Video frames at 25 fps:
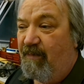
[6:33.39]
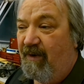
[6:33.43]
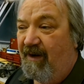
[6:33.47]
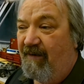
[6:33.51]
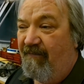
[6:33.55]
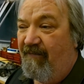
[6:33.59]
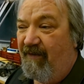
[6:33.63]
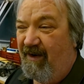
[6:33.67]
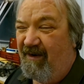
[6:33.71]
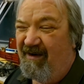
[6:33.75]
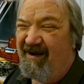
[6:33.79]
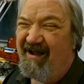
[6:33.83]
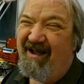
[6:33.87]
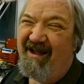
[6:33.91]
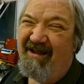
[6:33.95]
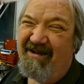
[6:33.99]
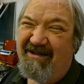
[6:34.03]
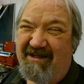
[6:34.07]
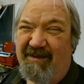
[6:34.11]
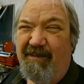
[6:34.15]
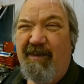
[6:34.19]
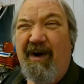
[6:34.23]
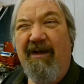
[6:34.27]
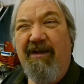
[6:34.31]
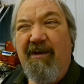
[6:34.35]
But I figured,
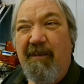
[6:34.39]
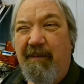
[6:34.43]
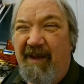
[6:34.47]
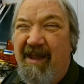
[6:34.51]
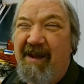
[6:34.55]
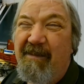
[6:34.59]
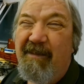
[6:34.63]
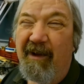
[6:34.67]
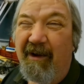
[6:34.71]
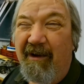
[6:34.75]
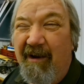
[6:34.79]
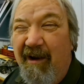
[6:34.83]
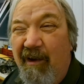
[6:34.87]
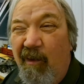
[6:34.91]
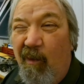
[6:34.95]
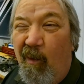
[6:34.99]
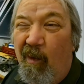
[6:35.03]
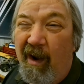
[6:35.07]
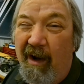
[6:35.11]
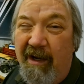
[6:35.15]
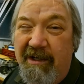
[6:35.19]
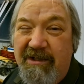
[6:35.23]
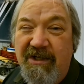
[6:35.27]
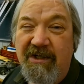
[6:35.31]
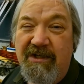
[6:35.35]
some other people are going to
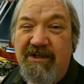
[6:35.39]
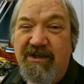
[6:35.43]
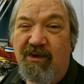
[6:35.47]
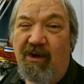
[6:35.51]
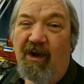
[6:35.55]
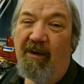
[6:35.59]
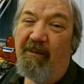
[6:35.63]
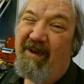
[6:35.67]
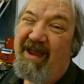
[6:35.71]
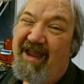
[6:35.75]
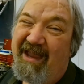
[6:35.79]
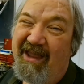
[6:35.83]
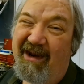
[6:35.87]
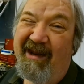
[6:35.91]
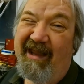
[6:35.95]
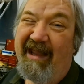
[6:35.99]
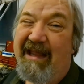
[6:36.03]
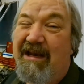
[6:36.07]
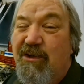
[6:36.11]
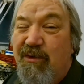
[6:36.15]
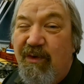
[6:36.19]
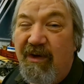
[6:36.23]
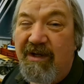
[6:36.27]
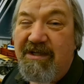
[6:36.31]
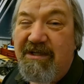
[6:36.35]
watch it, so I'll make it
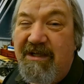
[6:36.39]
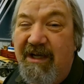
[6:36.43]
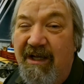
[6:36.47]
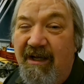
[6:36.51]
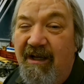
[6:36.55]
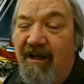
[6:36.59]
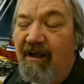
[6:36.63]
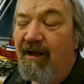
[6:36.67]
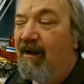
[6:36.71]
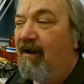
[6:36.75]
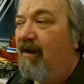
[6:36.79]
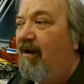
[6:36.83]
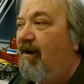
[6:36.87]
interesting.